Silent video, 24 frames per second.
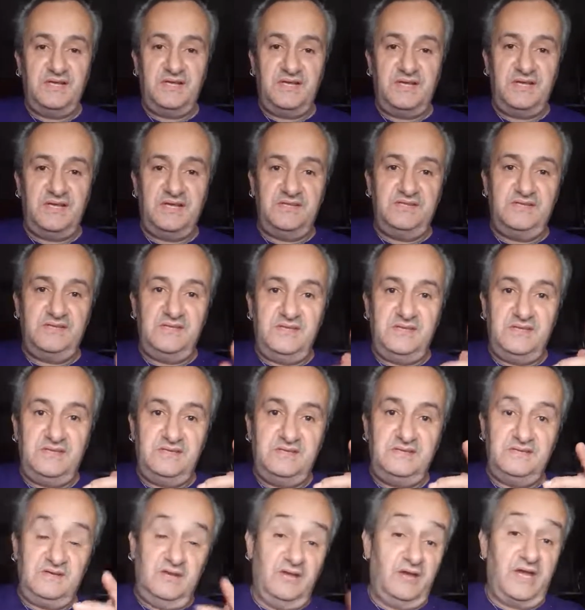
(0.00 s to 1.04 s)
Hit
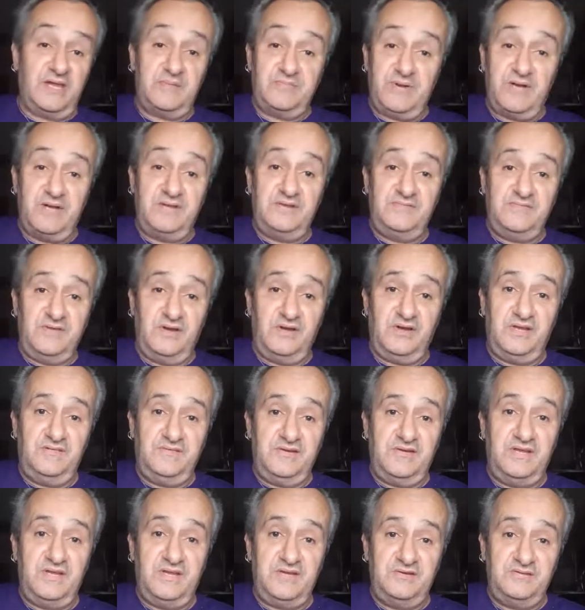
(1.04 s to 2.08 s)
the like button if you like the
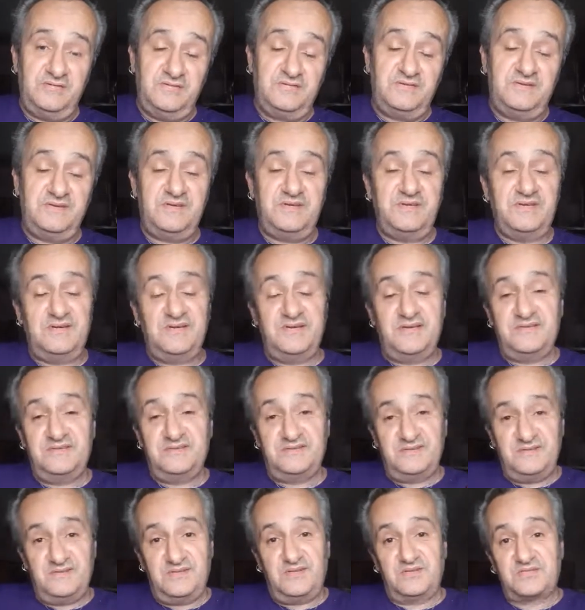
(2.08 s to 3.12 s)
video.
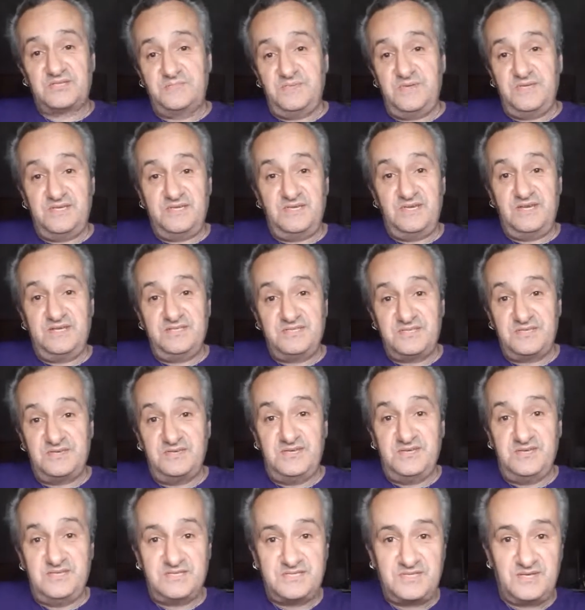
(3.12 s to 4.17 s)
And I'll speak again to
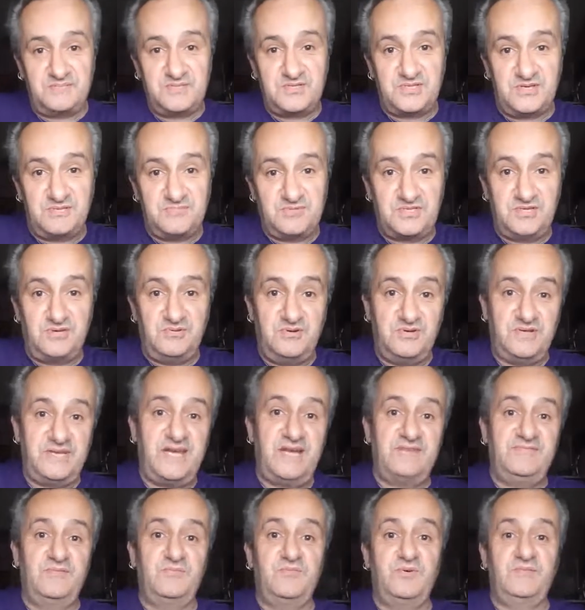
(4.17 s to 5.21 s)
you sometime soon. Look
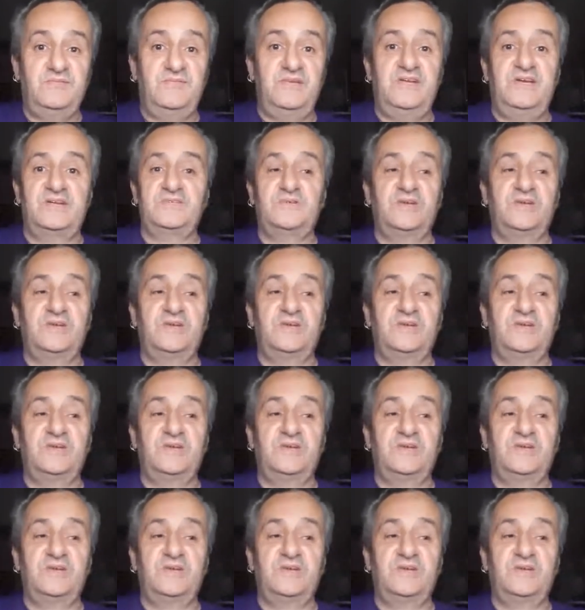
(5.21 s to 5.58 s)
out for more videos.